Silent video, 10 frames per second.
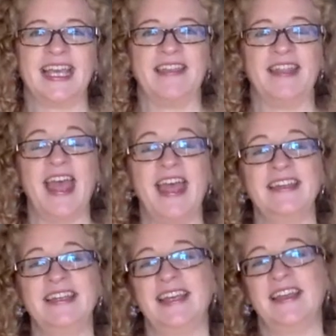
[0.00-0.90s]

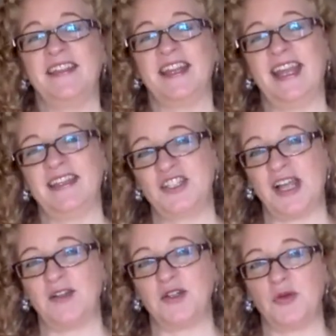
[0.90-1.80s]
Then the next
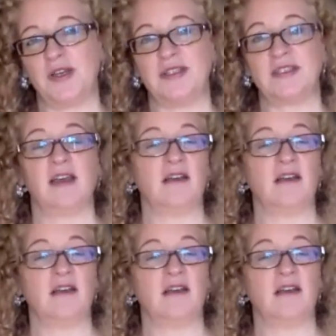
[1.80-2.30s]
challenge was